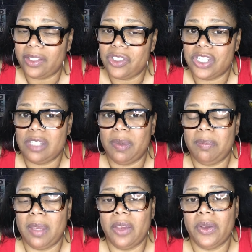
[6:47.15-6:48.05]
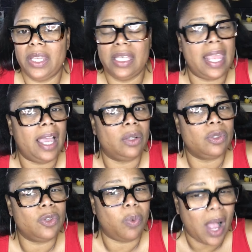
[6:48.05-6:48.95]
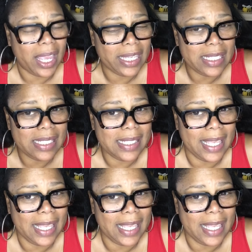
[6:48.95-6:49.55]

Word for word: She's been married now twice.